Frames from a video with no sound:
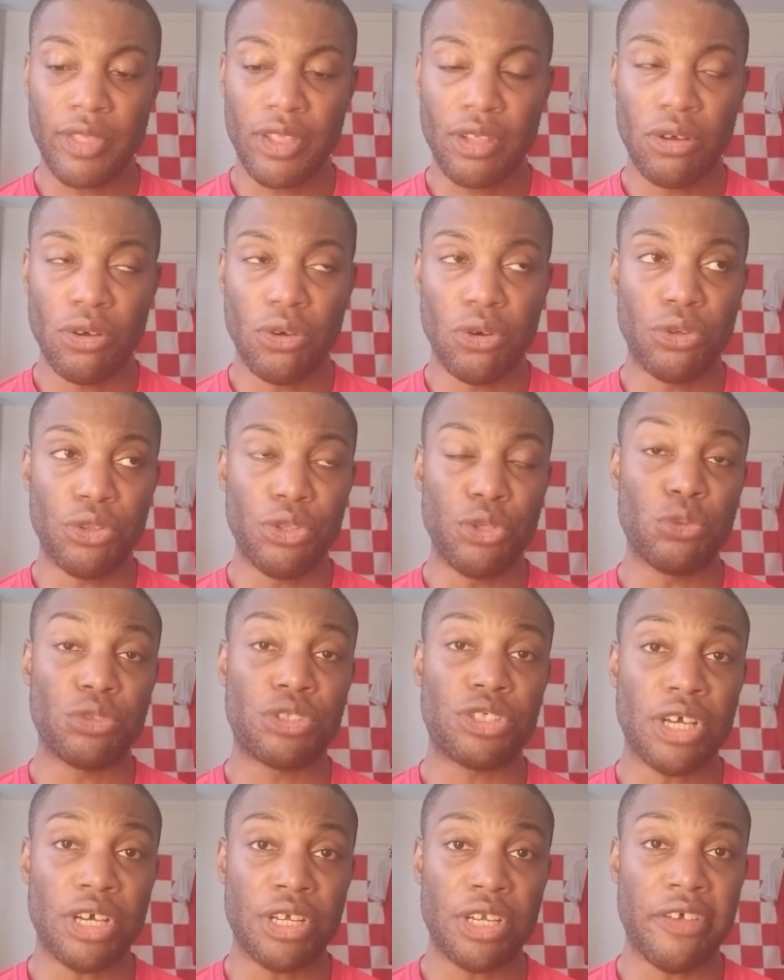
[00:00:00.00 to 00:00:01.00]
or the
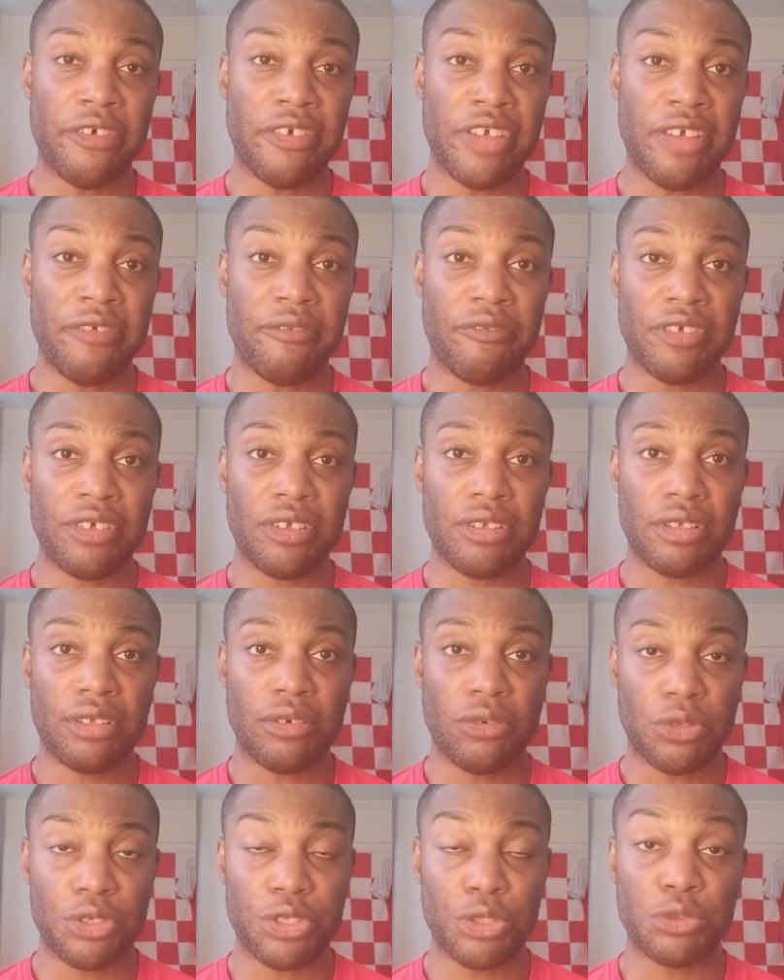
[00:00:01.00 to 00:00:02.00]

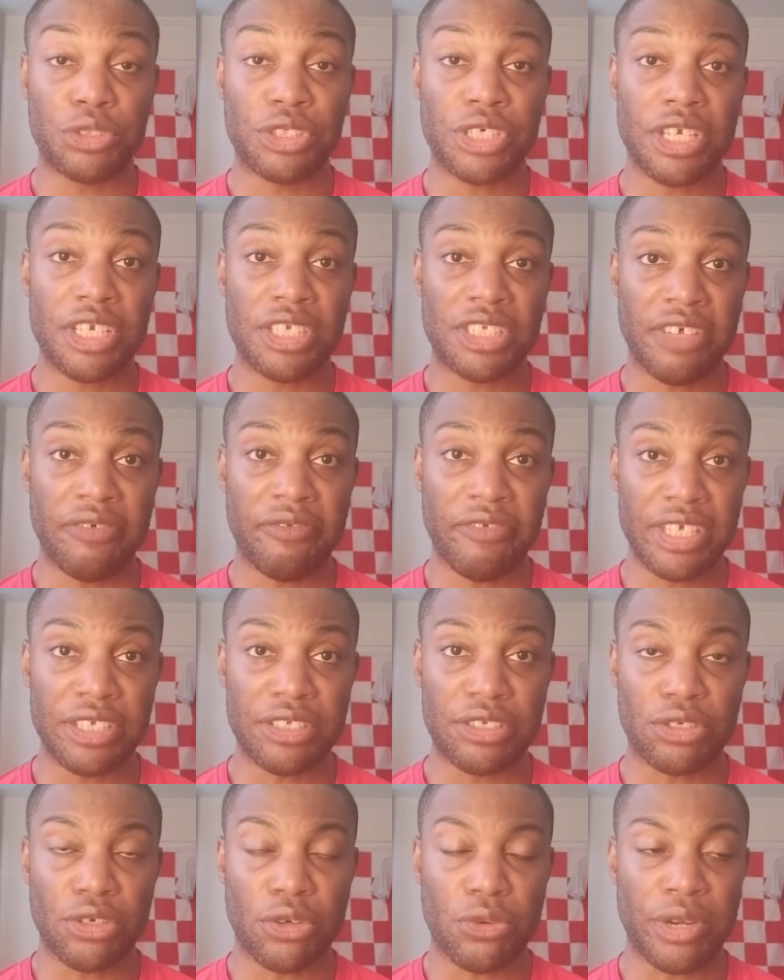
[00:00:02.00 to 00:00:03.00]
alternative
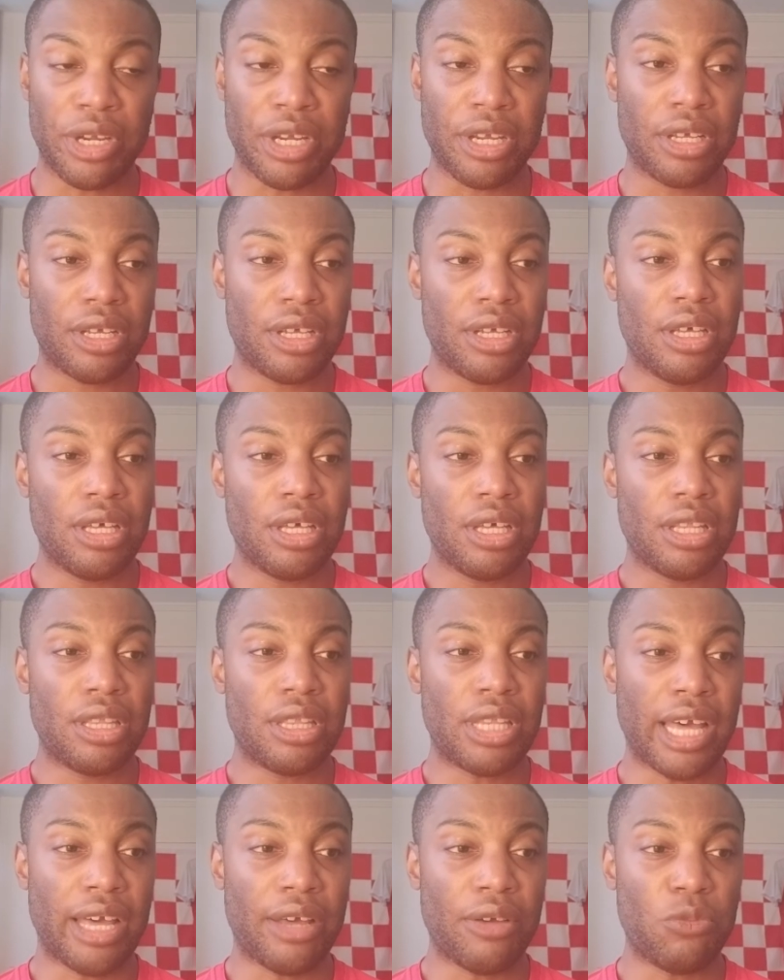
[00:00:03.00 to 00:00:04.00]
is, sorry,
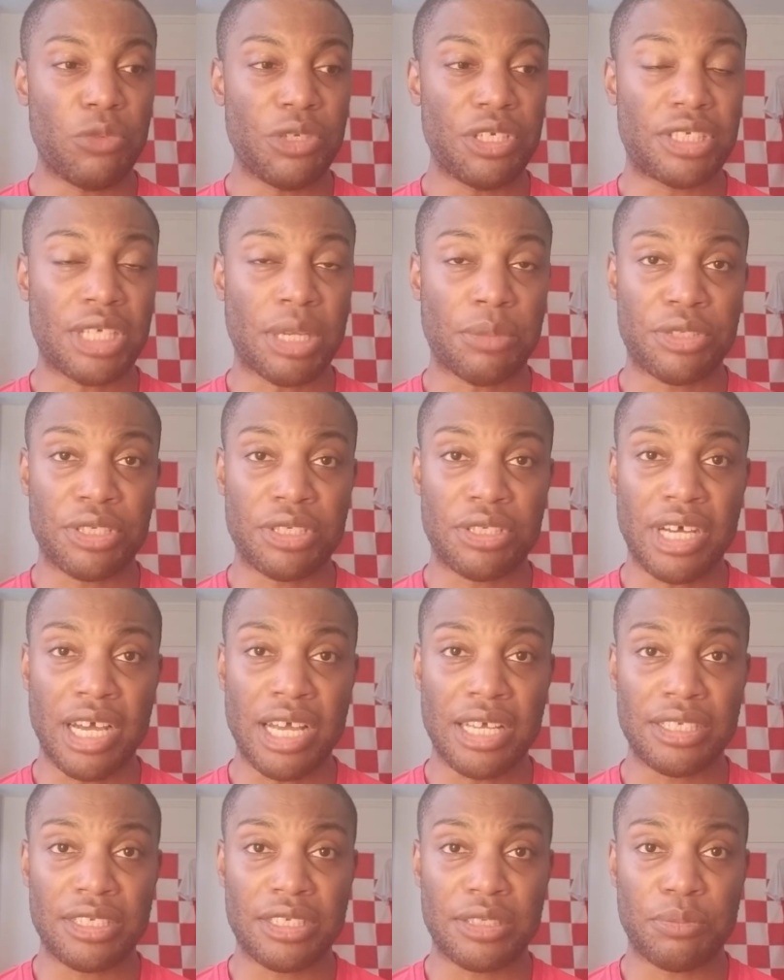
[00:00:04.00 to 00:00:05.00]
that we
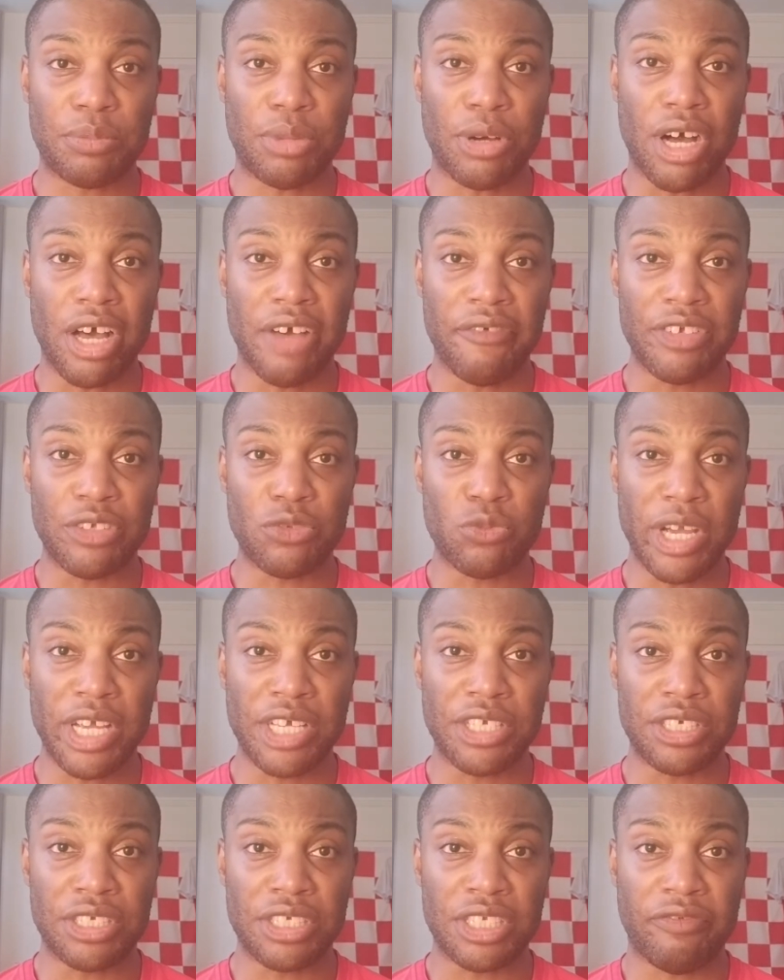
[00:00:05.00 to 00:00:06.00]
subsidise part of his
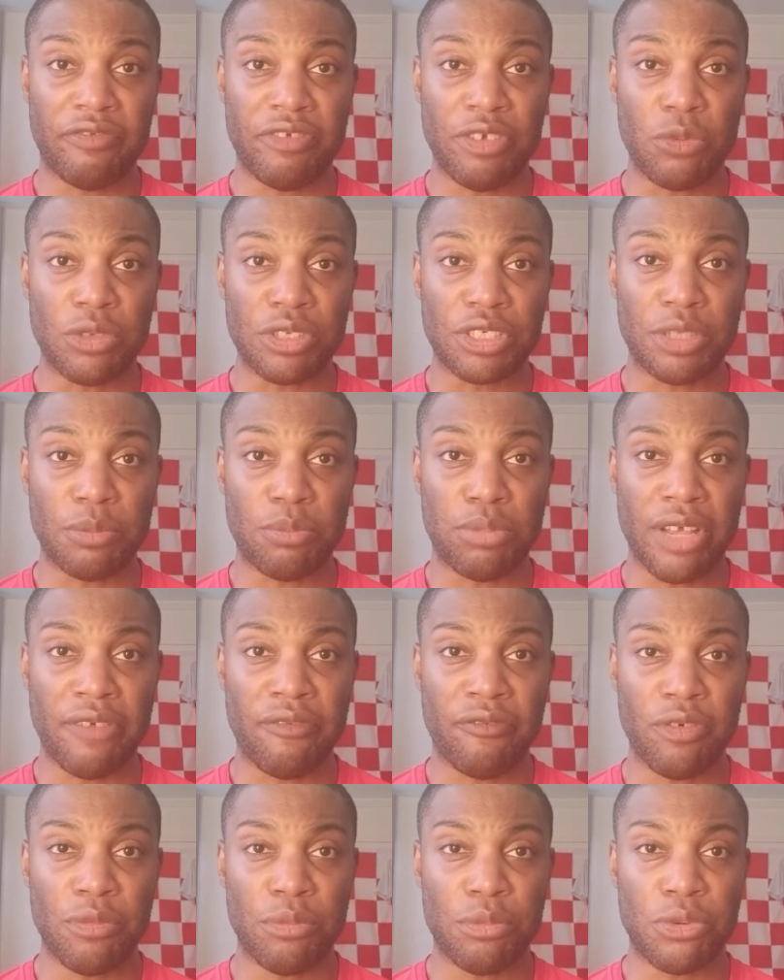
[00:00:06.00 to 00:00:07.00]
wages if he wants to play
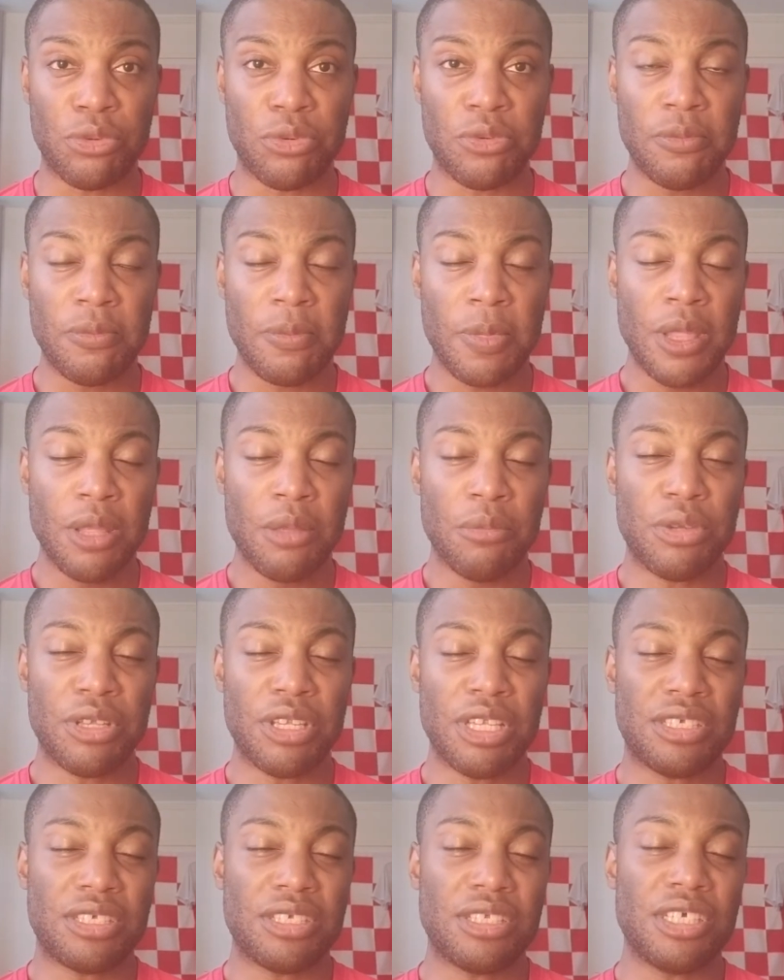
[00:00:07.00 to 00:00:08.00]
football. But
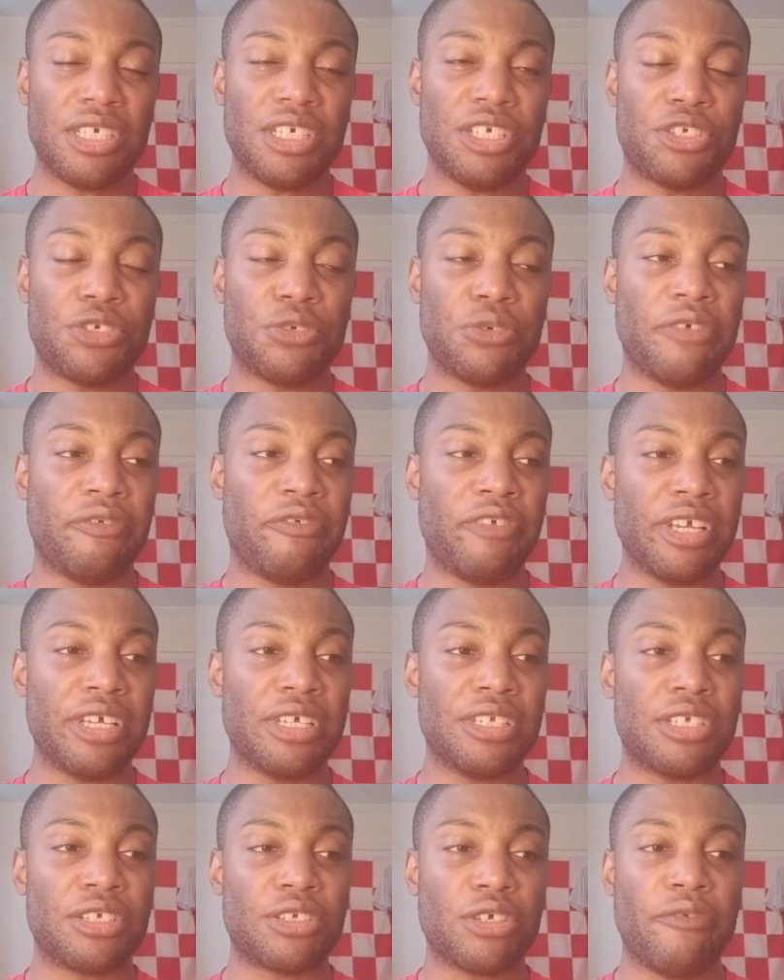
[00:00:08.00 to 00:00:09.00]
this is the issue. The thing
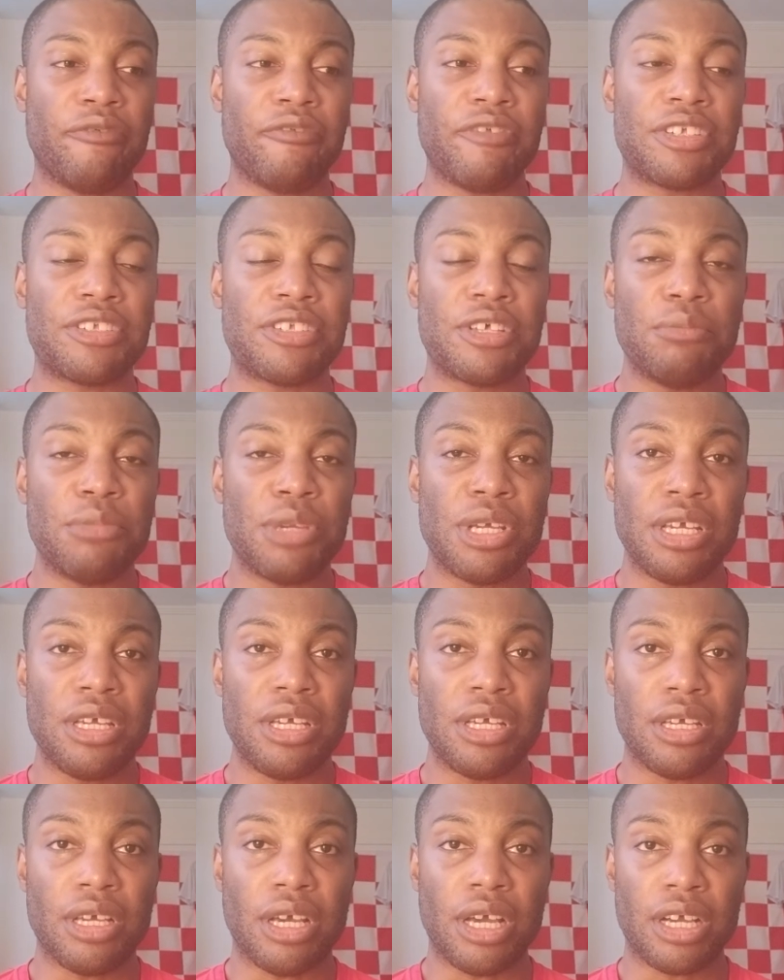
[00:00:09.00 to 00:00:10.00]
is, it's obvious to
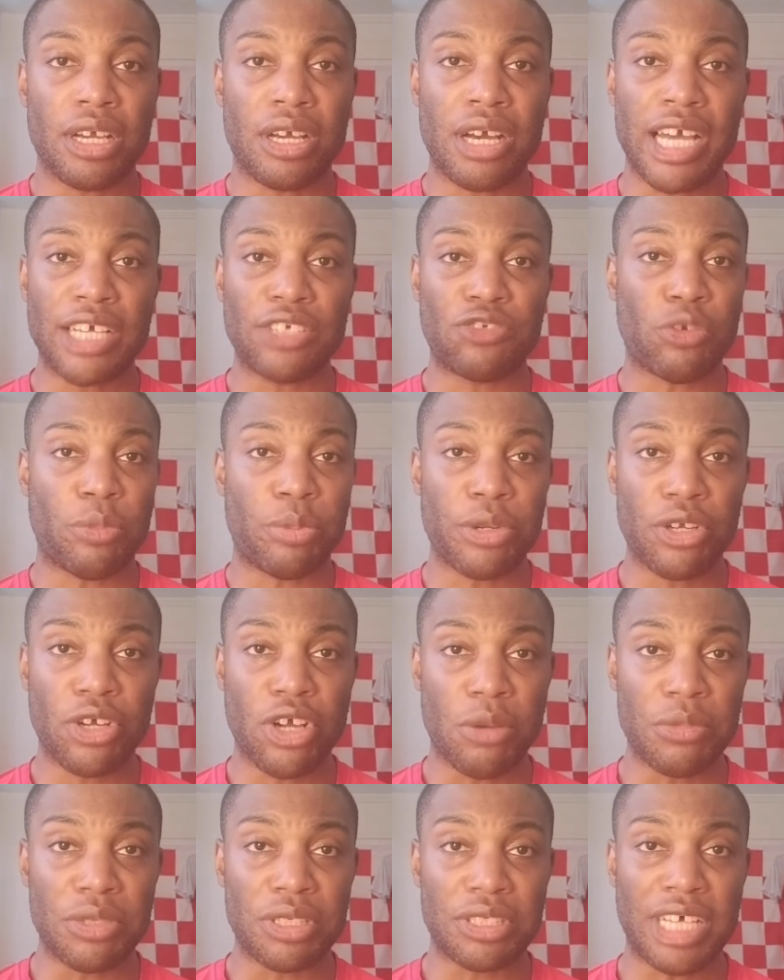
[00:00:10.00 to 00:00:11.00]
me. Guys, drop in the
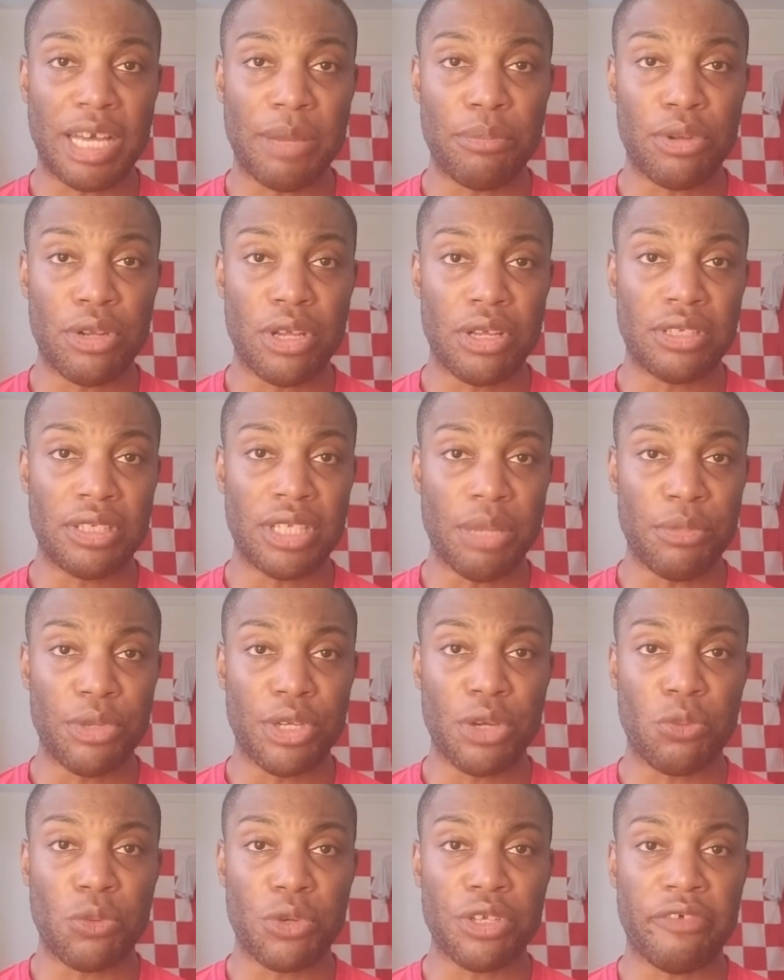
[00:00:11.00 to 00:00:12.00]
comments down below and let me
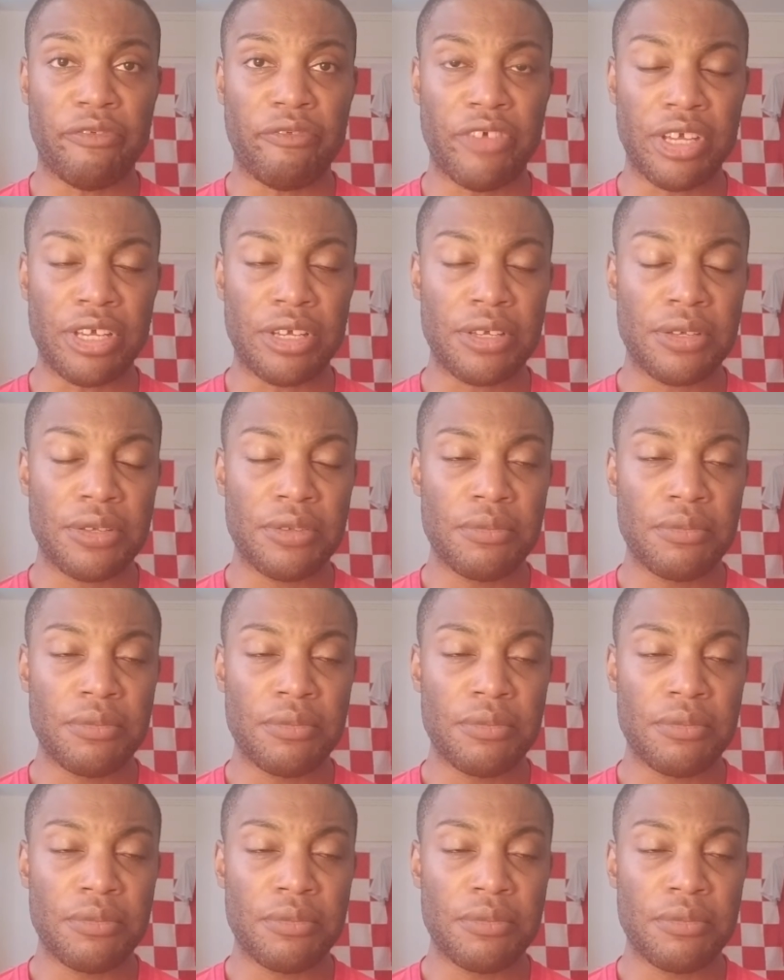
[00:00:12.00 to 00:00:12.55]
know what you think.